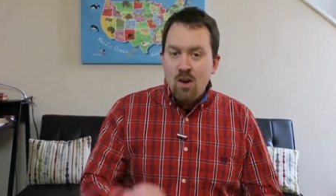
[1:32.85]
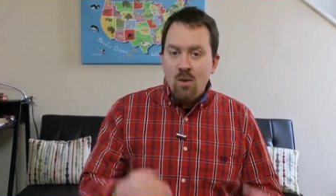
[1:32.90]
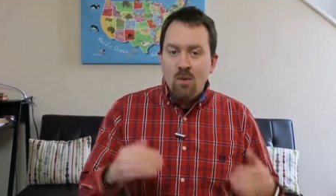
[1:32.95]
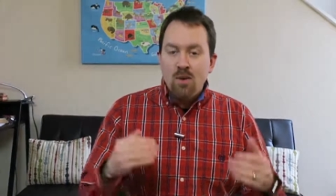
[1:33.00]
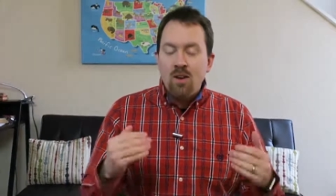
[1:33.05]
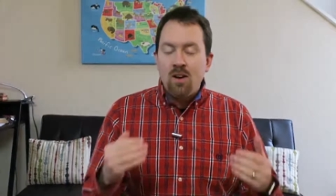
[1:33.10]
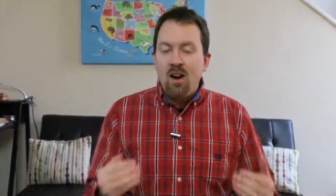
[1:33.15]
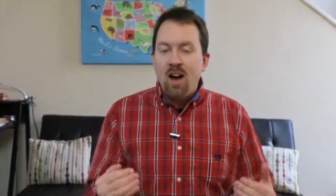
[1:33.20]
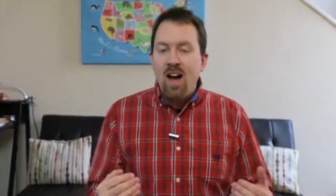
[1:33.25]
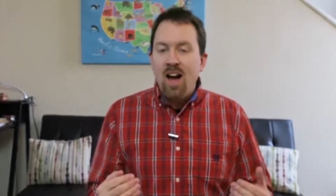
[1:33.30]

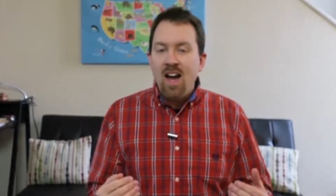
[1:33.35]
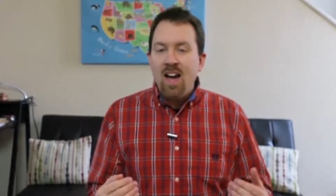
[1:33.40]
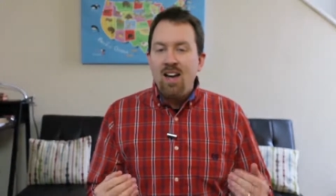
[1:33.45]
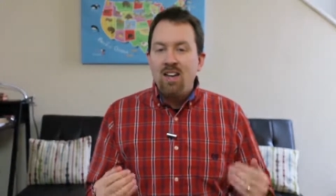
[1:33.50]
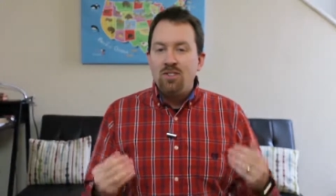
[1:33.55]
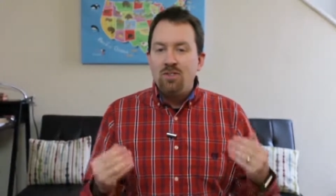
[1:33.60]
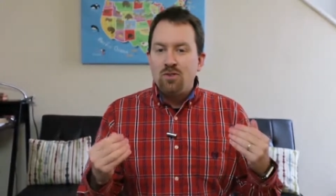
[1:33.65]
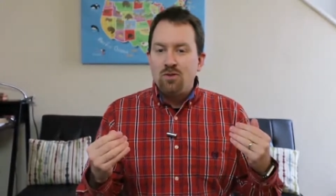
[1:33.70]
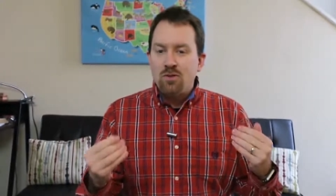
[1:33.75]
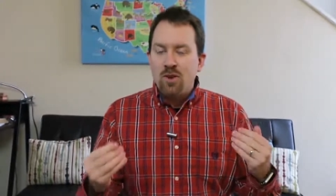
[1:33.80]
when our
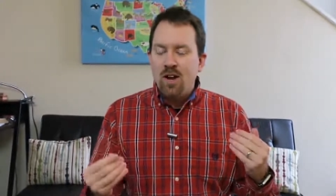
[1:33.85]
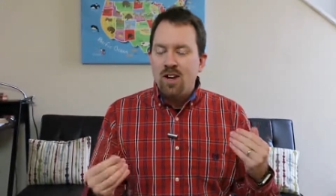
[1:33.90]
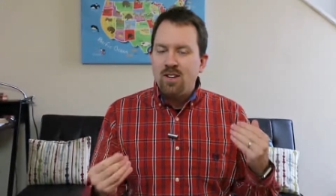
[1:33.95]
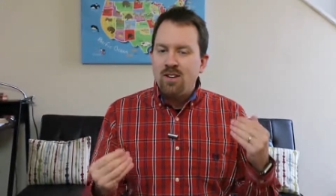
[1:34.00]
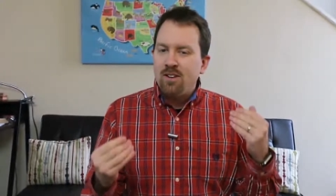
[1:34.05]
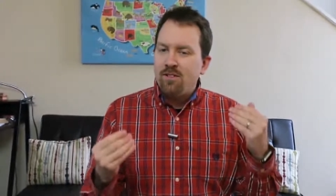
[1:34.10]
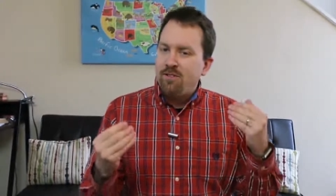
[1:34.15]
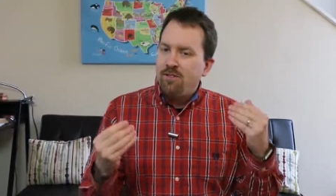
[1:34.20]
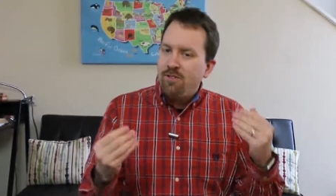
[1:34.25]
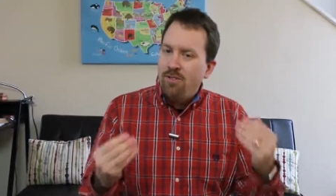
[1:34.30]
eyes are trying
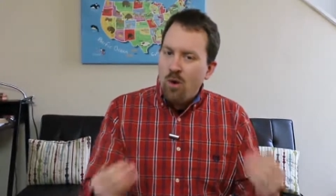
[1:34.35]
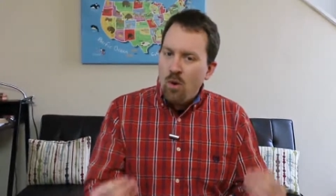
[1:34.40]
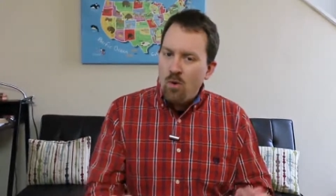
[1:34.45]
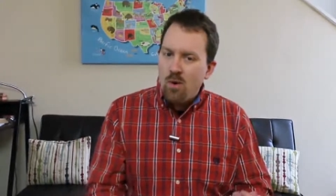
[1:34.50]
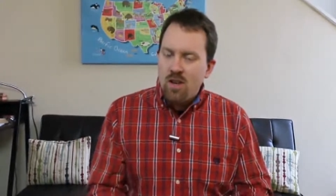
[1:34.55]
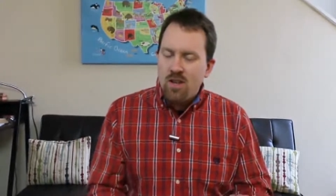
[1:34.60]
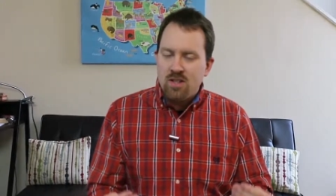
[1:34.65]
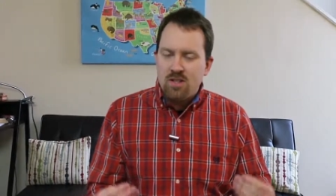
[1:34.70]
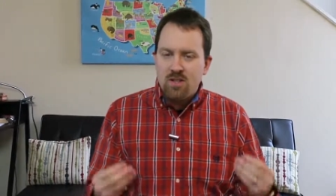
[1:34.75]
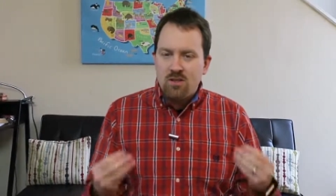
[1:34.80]
to
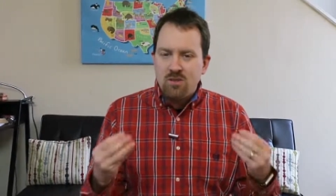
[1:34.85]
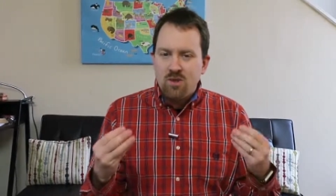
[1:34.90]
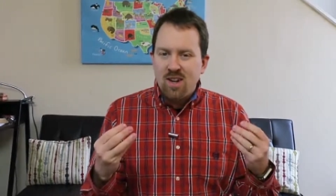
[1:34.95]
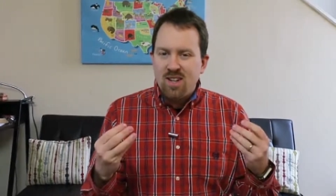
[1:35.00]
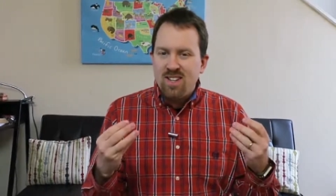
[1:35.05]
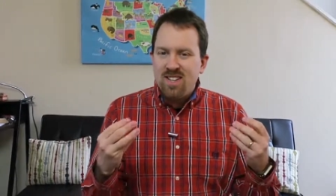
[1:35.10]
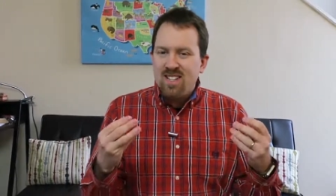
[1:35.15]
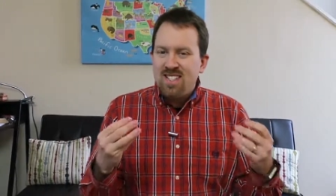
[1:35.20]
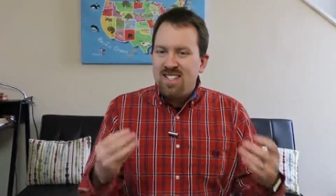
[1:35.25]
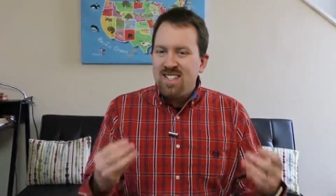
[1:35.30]
focus and
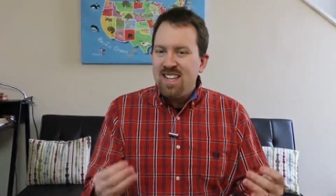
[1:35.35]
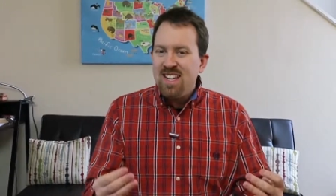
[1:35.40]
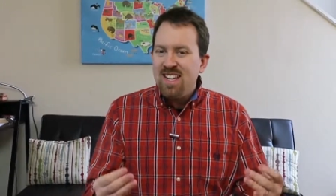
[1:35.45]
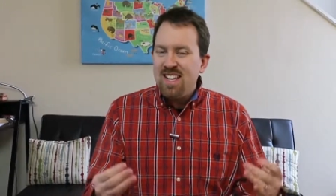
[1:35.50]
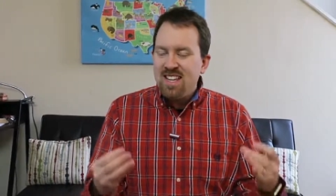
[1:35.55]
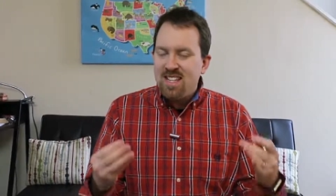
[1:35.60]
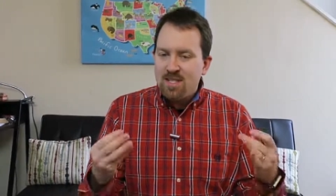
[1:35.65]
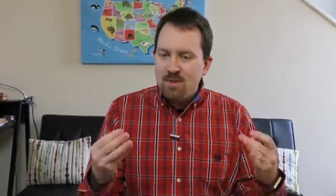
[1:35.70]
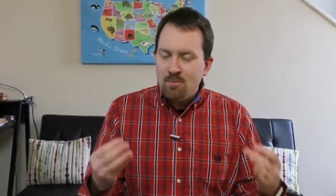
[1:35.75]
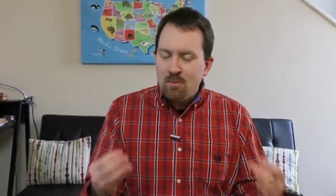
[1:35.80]
trying to
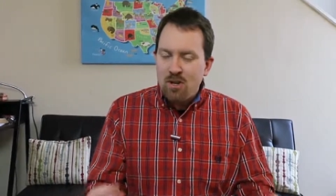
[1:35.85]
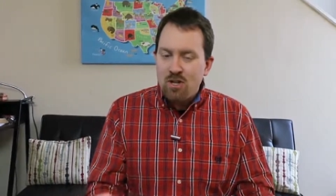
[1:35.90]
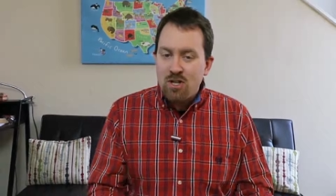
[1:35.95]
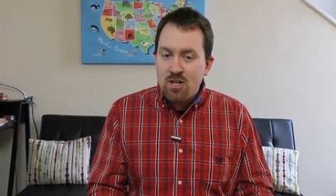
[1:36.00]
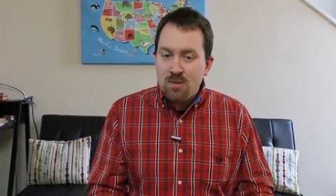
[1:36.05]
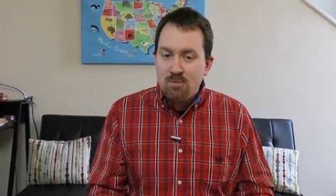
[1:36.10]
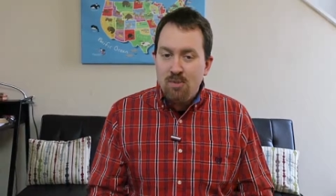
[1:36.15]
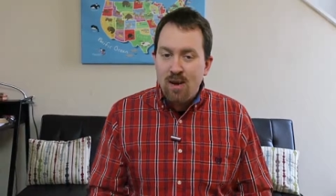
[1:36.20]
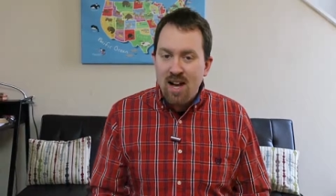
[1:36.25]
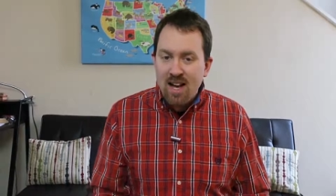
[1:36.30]
see as much
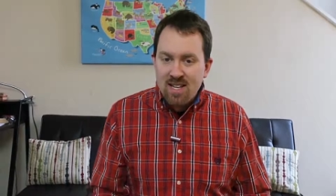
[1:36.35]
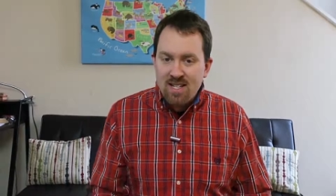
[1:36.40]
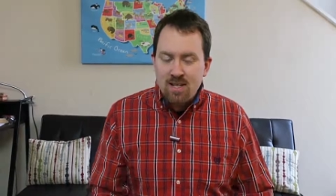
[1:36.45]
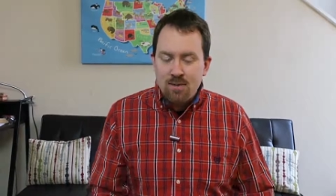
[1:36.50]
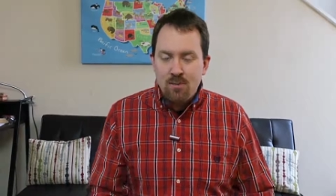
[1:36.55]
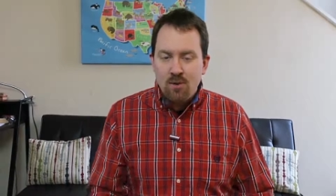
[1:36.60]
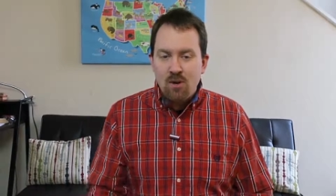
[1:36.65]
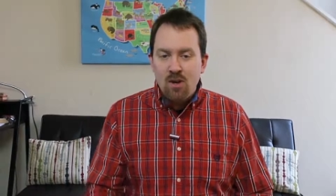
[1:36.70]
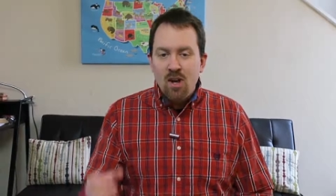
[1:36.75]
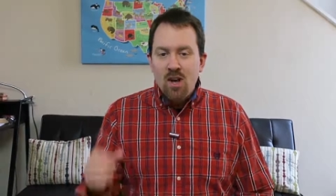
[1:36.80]
as
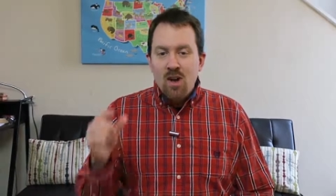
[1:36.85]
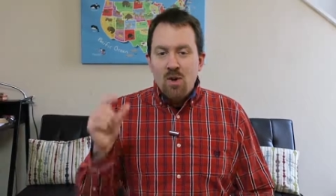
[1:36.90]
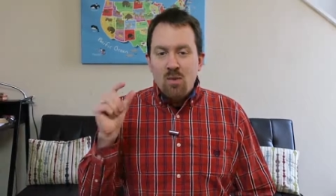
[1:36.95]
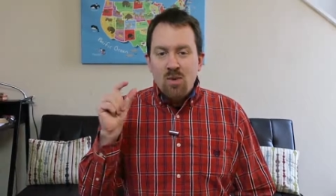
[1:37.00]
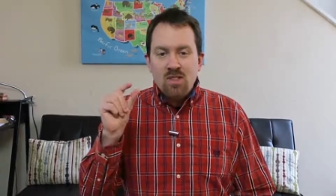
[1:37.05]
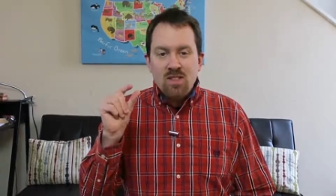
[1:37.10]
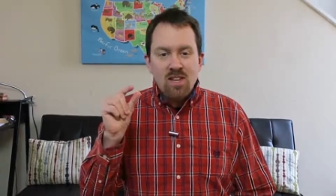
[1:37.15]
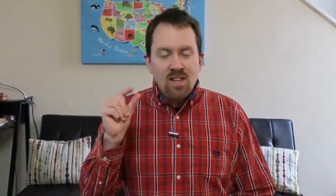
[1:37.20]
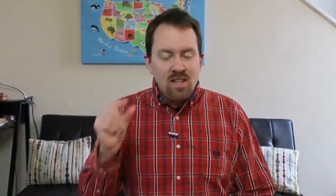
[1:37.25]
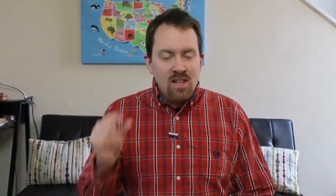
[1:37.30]
possible
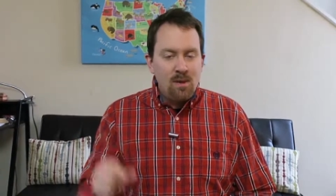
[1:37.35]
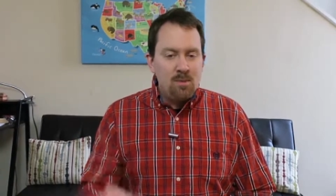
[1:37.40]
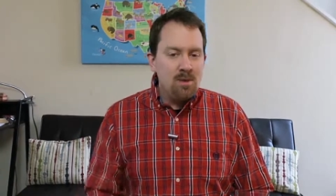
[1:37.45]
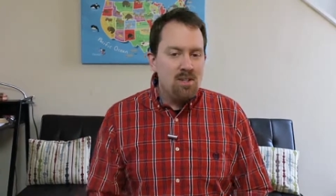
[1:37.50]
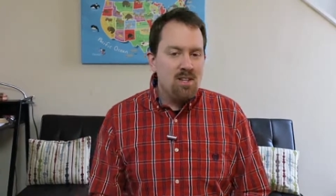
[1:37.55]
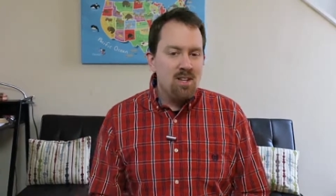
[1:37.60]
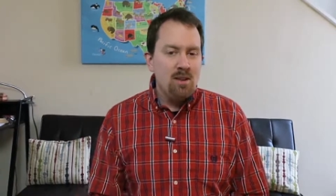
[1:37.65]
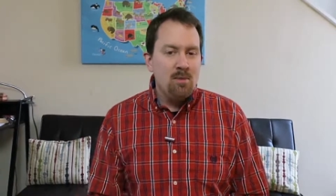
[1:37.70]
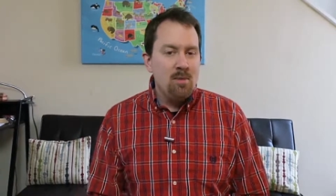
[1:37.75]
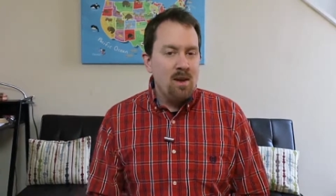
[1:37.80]
with the
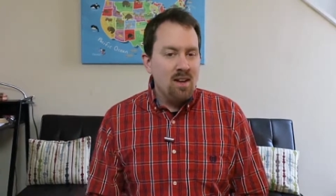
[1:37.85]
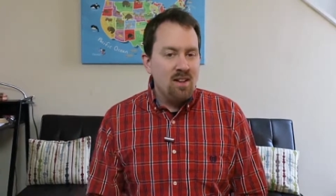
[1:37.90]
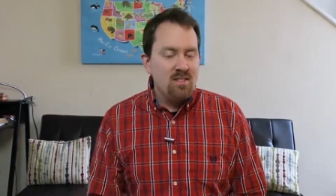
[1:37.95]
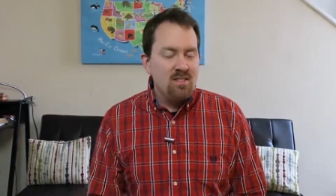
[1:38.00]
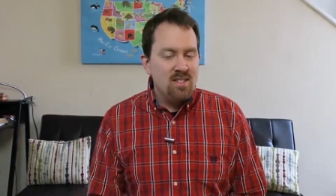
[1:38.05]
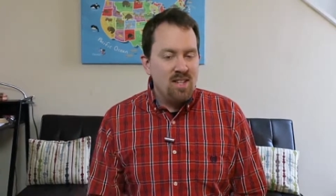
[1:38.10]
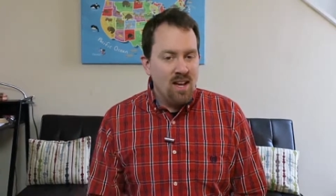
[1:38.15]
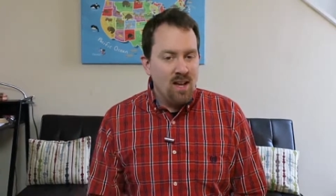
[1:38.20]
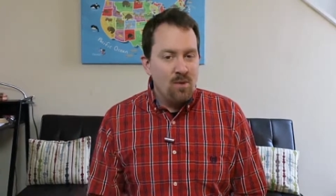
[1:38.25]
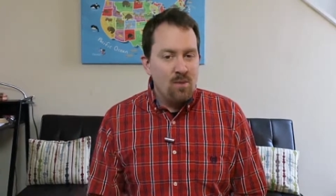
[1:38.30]
limited amount of
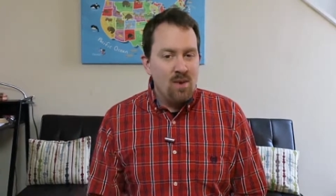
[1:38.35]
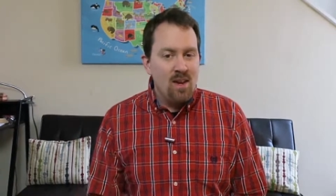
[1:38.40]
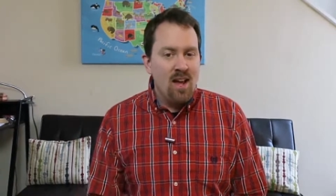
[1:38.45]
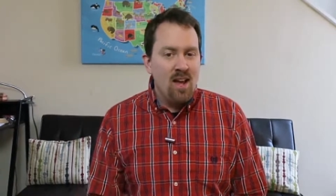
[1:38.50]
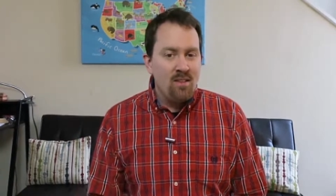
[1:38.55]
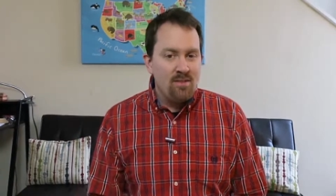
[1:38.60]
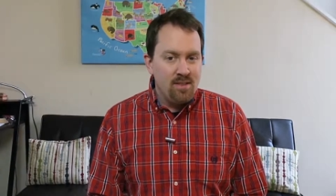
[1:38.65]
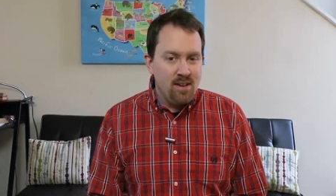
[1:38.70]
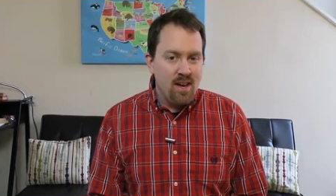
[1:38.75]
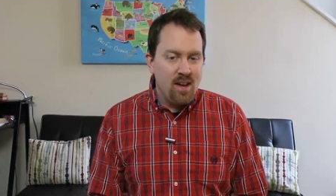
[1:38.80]
sight we
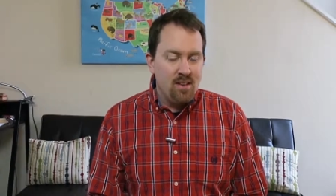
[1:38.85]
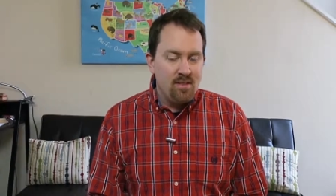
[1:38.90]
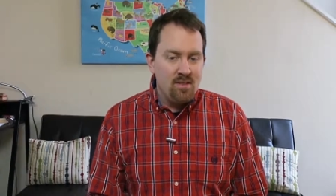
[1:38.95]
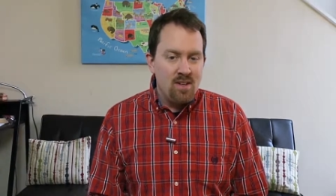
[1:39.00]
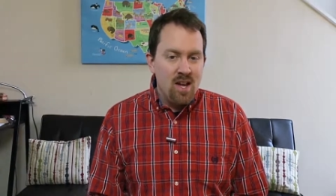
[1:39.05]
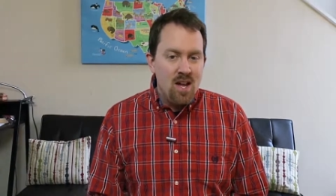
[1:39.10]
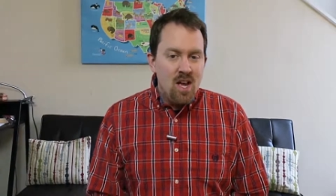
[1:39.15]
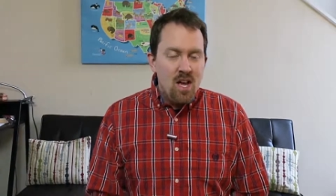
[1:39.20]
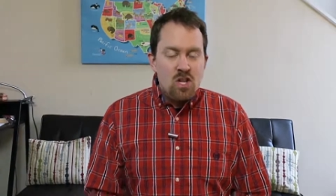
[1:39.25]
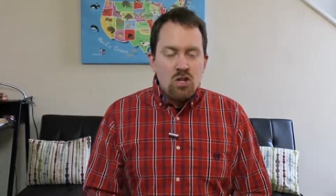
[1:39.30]
have left.